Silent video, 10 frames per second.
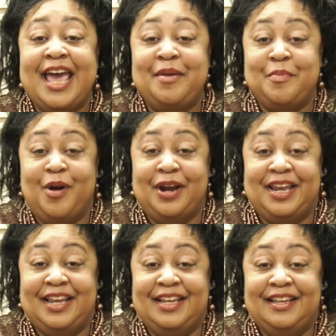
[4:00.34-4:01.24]
and
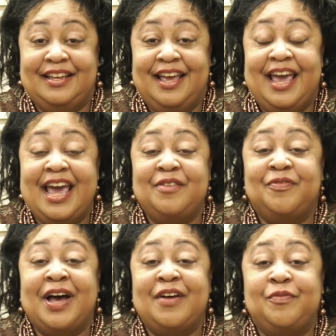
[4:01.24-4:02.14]
Marketing at
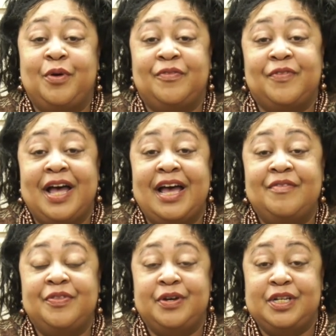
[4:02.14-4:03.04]

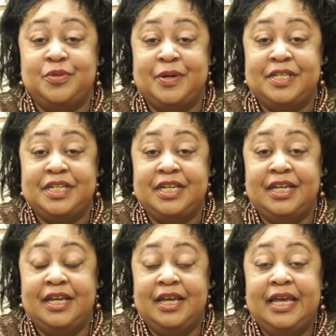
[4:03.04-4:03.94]
545-3020.
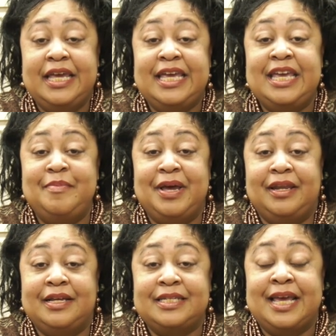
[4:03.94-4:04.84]
Email
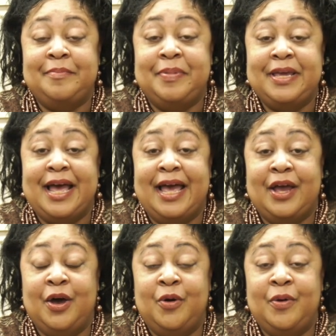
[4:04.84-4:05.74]
us at
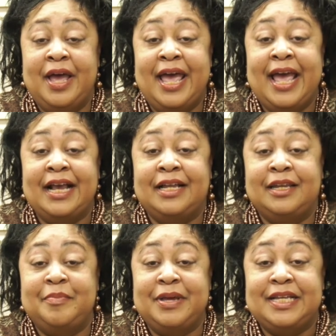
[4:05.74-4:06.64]

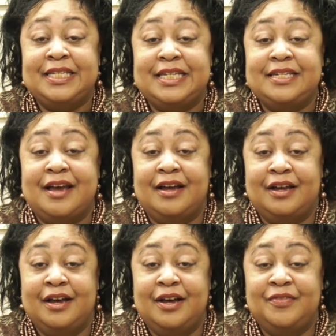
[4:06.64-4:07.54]

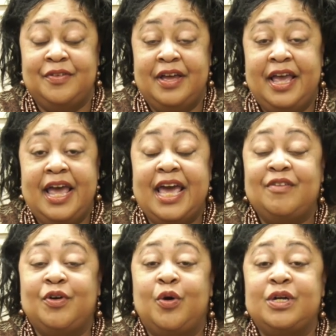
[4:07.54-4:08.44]
pio@columbiasc.gov. And
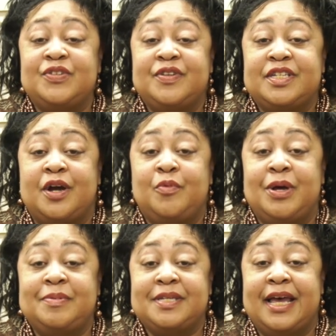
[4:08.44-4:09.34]
of course, visit our
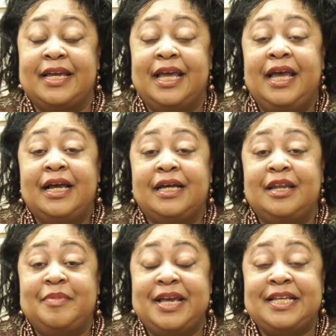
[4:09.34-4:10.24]
website,
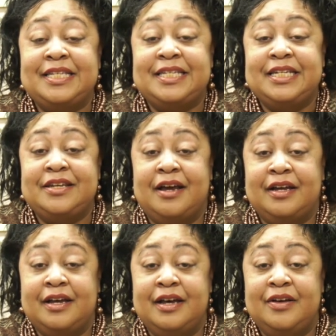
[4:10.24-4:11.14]

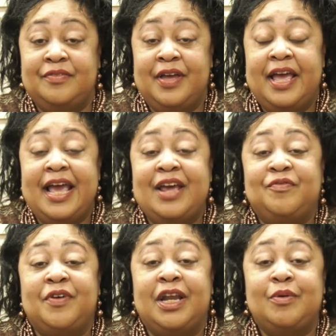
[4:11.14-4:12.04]
columbiasc.gov, and
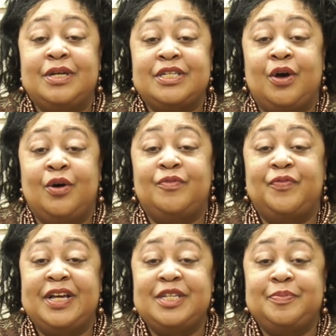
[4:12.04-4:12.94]
follow us on
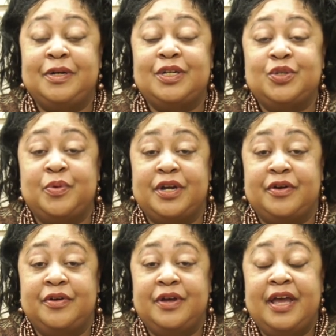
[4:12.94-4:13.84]
Facebook,
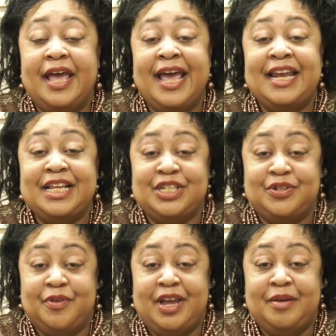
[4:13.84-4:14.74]
Twitter, and
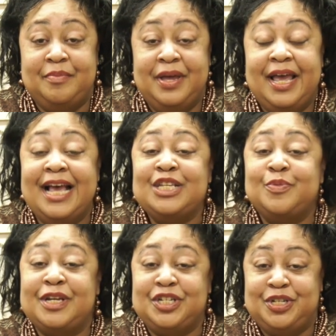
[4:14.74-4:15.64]
Instagram, as
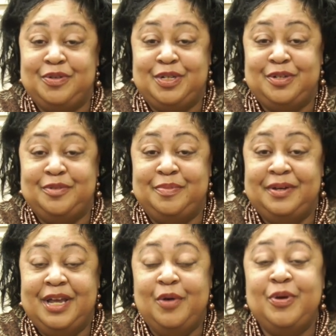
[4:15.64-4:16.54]
well as YouTube.
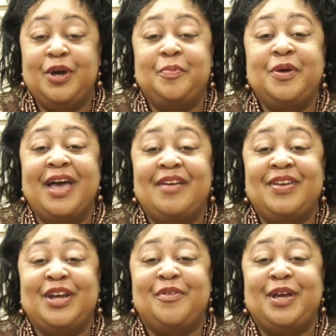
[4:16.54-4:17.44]
We hope you have
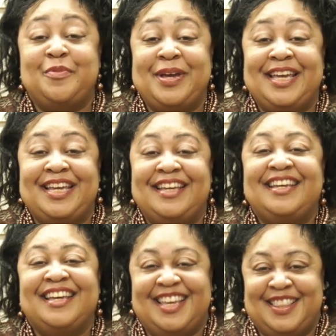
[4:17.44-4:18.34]
a great week
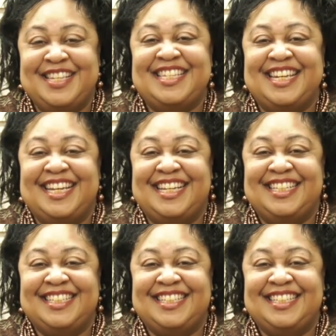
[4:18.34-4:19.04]
in the city.